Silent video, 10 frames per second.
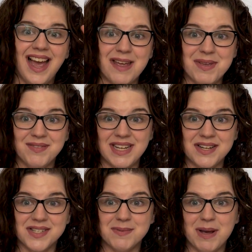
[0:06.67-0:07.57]
I make
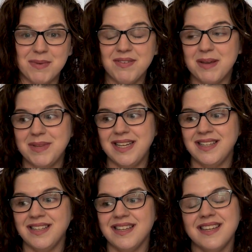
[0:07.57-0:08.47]
videos about my family
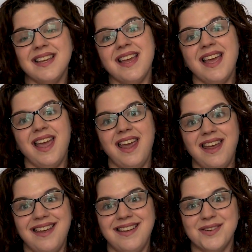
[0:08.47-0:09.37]

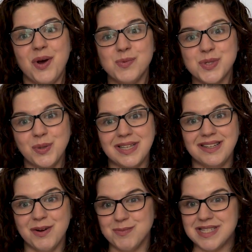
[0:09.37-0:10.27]
and
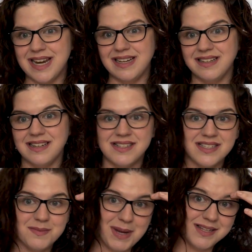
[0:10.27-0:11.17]
homeschooling, homesteading, and
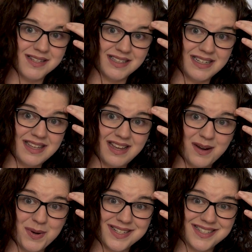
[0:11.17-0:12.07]
just basically anything
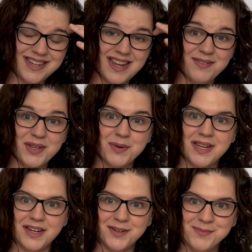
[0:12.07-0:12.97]
I want. If you are
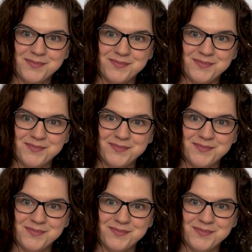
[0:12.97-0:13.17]
here,